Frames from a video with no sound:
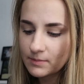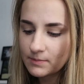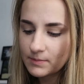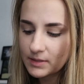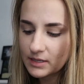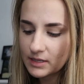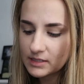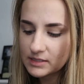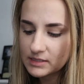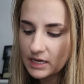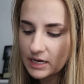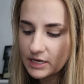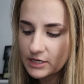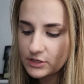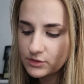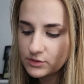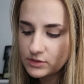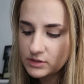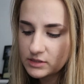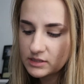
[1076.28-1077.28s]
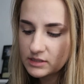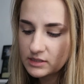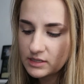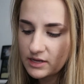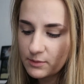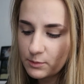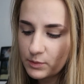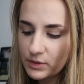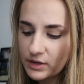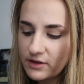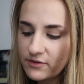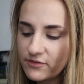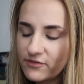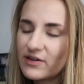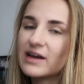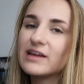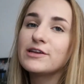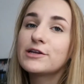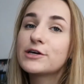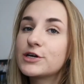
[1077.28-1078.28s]
because I used to, when I
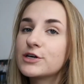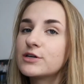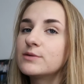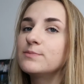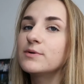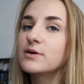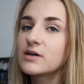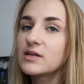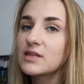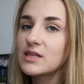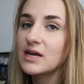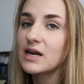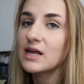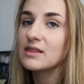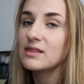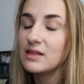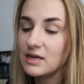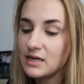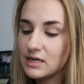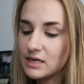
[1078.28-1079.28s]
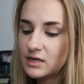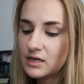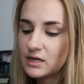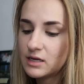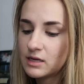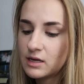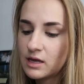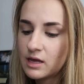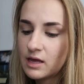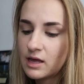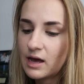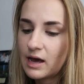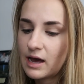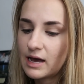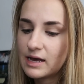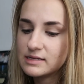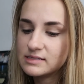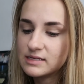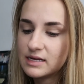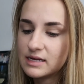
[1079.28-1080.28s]
find a good book that I like,
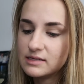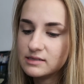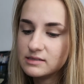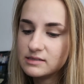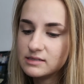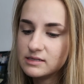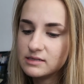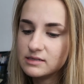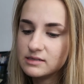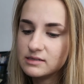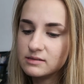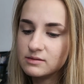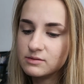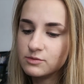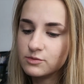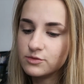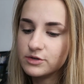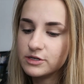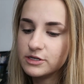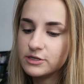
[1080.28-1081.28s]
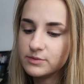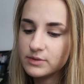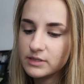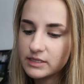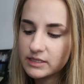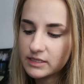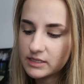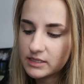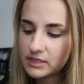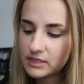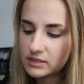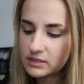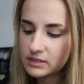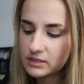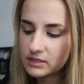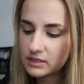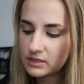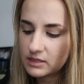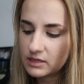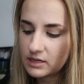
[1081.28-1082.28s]
I tend to reread it,
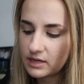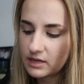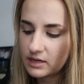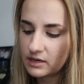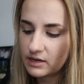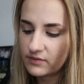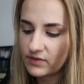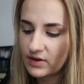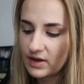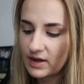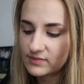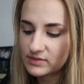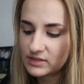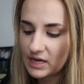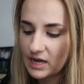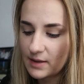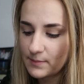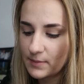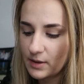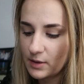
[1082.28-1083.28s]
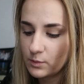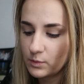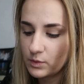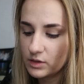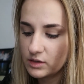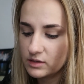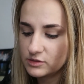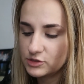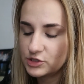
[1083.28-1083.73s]
and if I have time I will